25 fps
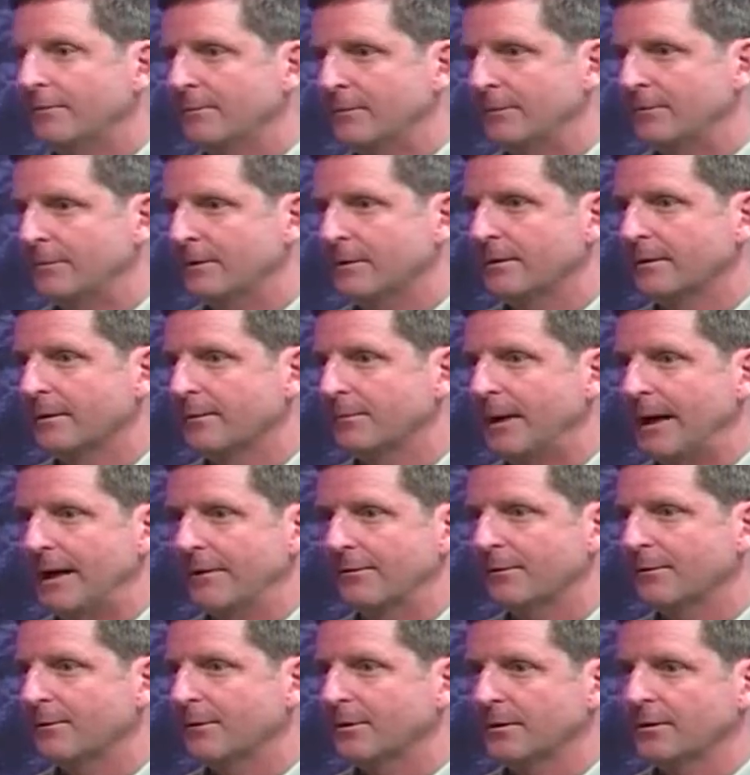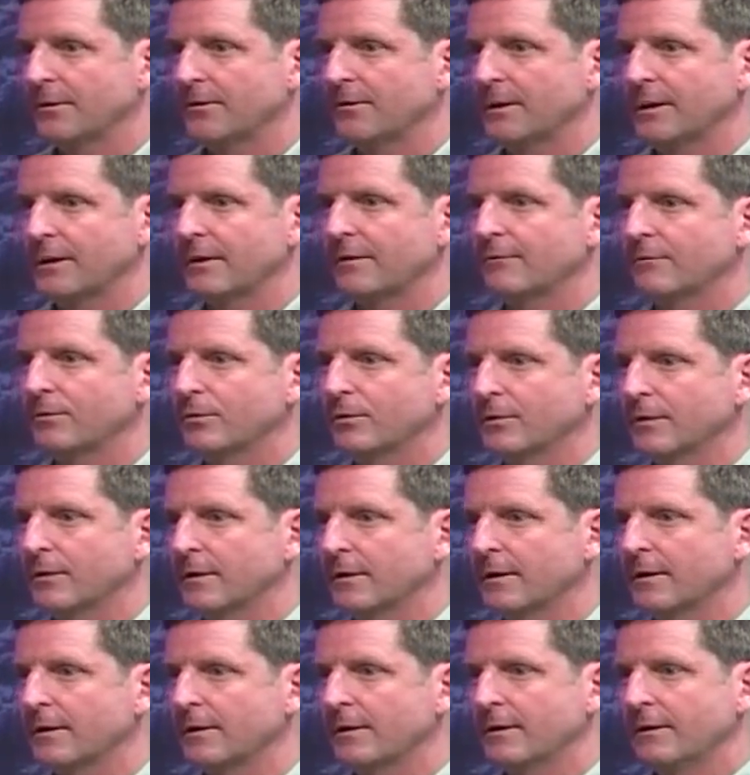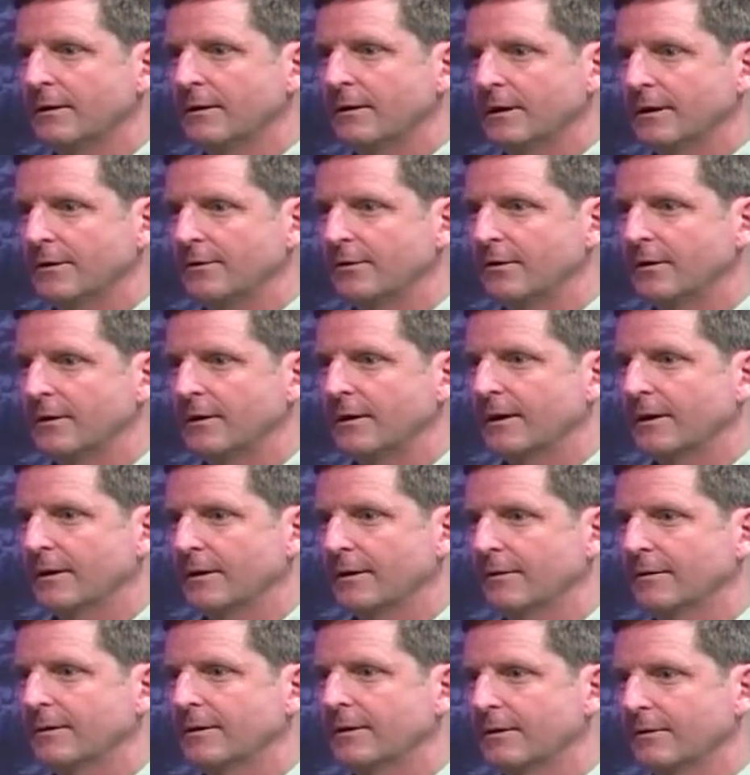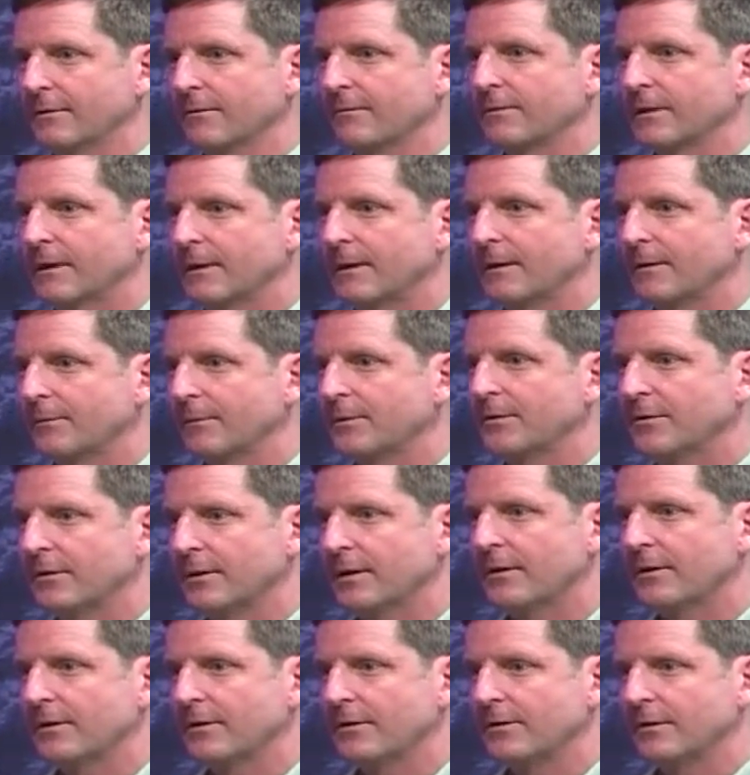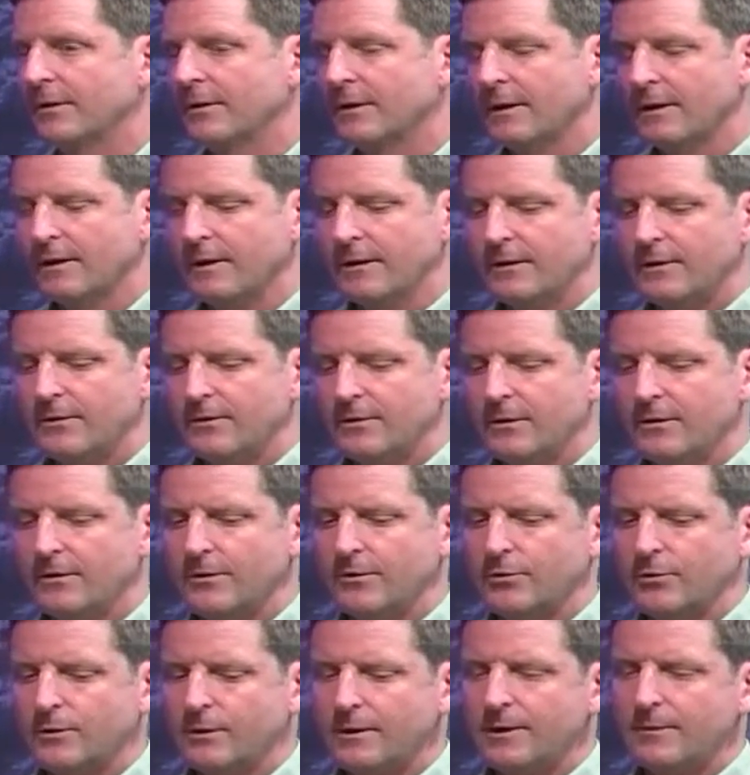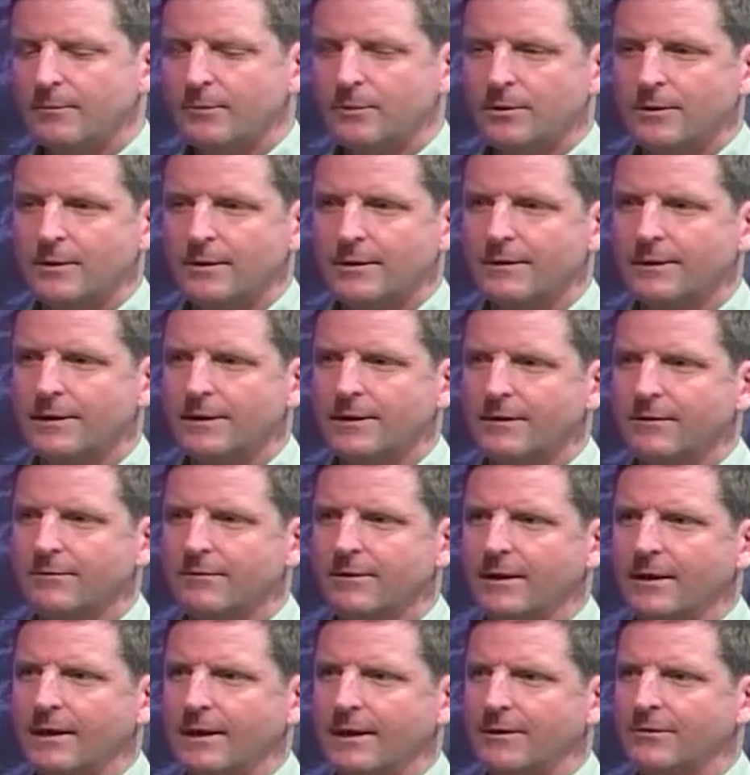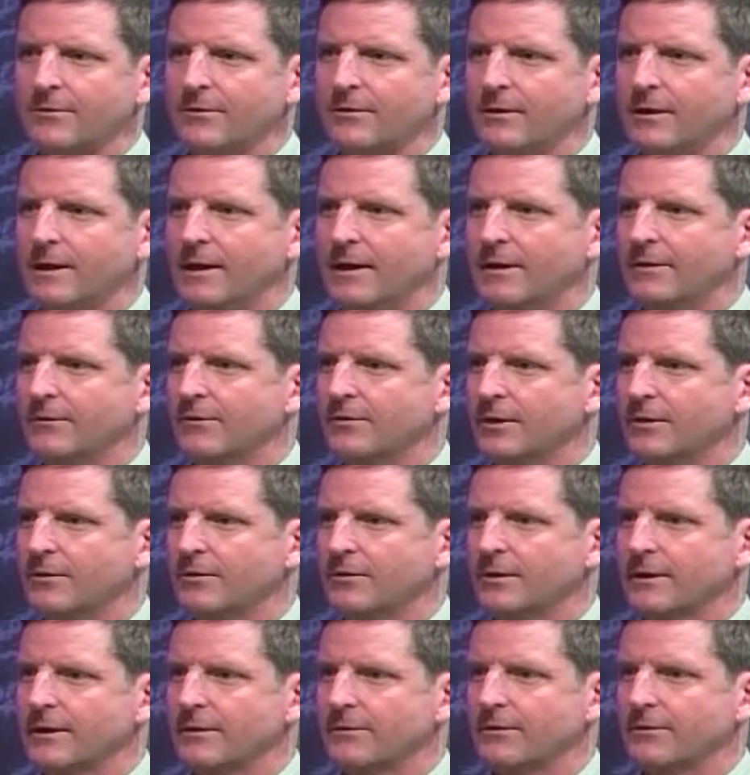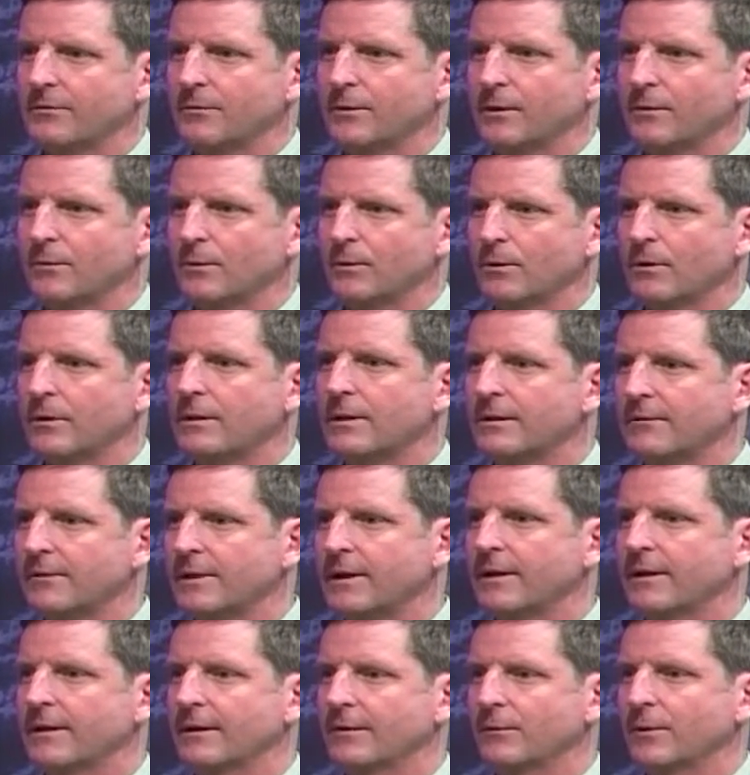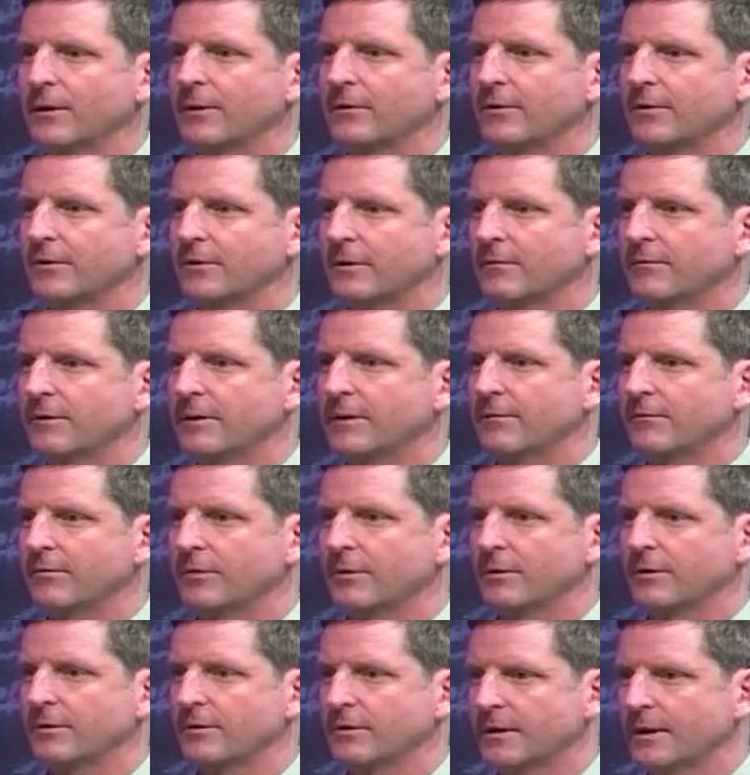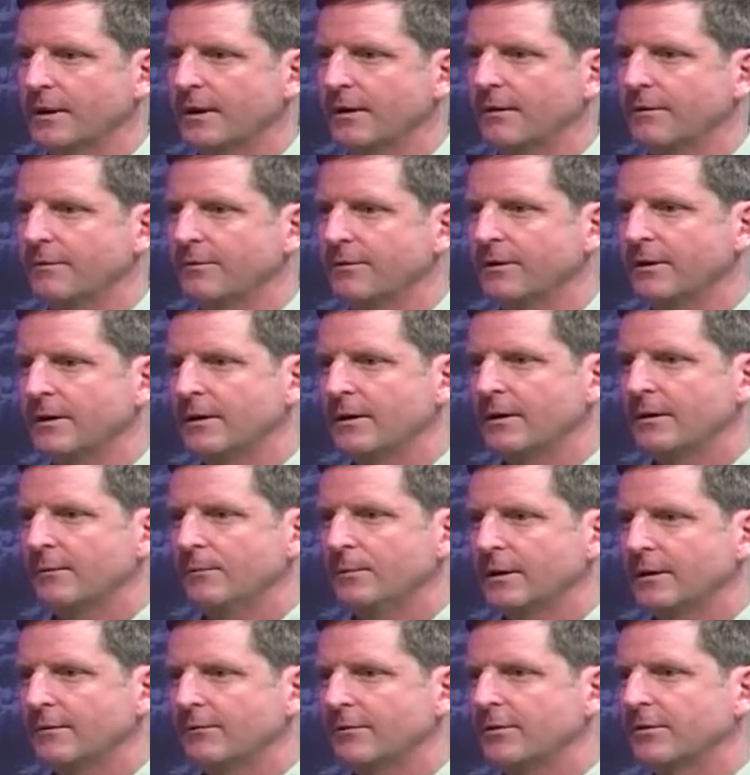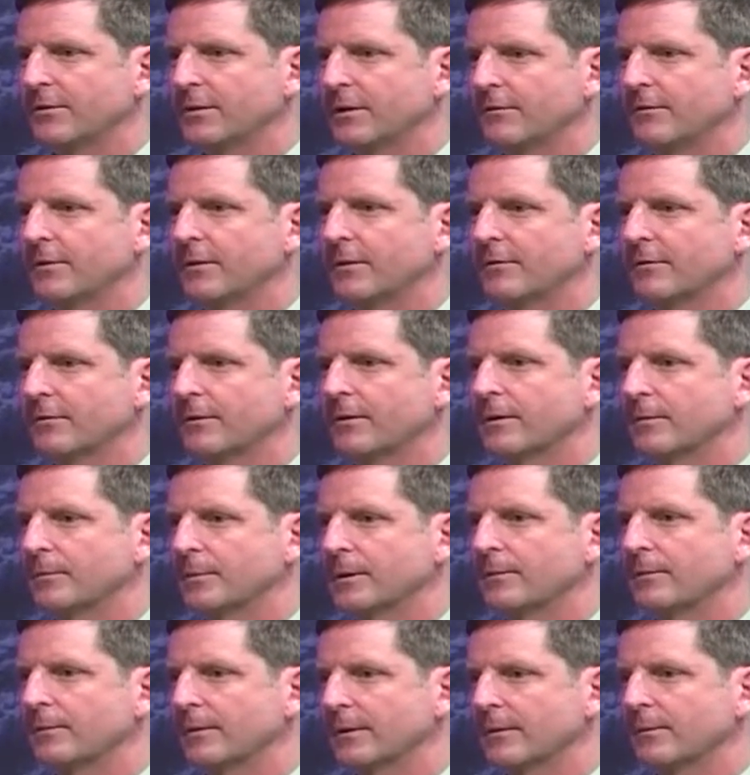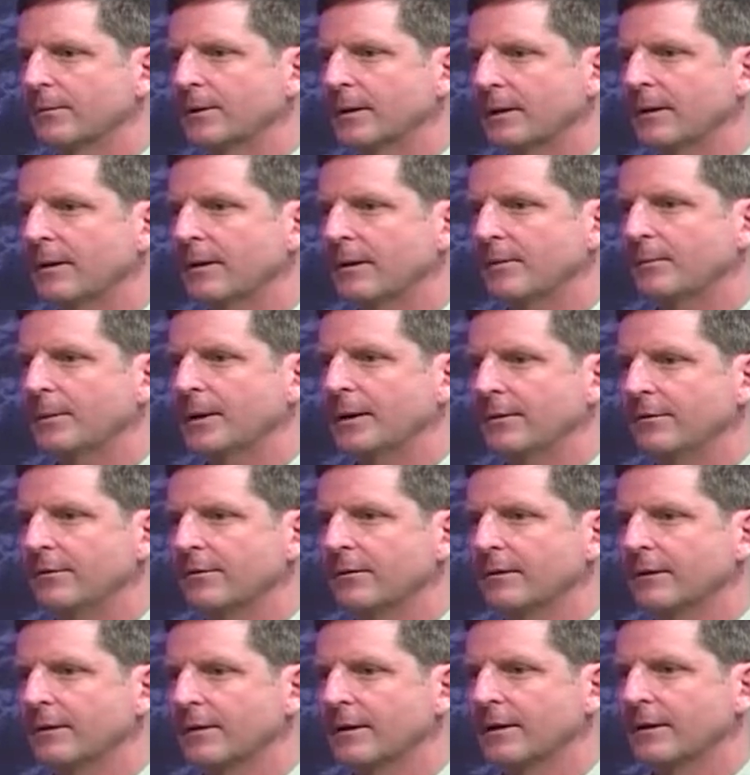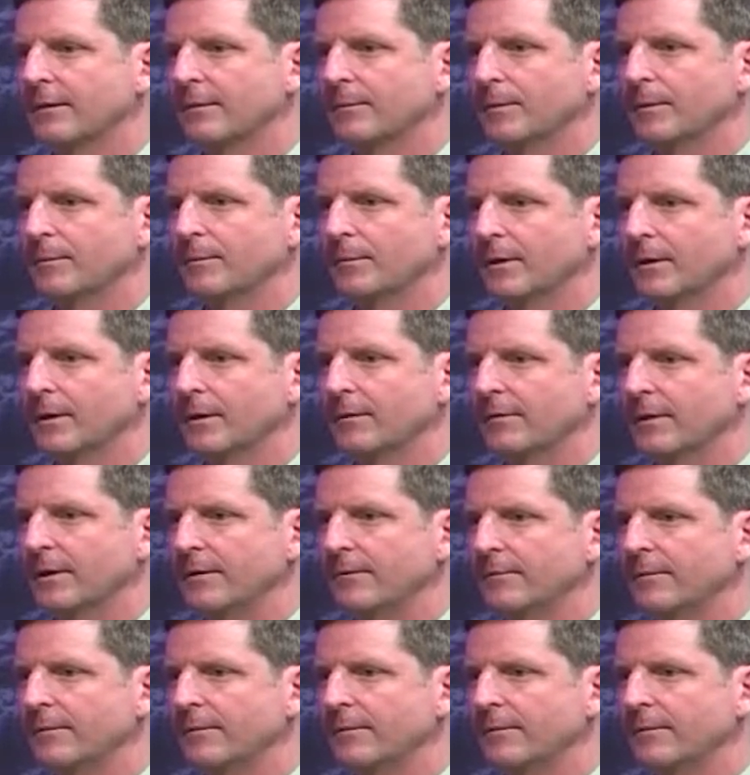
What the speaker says: the bathroom's on the 2nd floor and she can't get up the stairs. So it's really important to think of the house not just as what we're living in and whether it's convenient for ourselves, but if it's convenient for the people that we care about so that they can be part of it.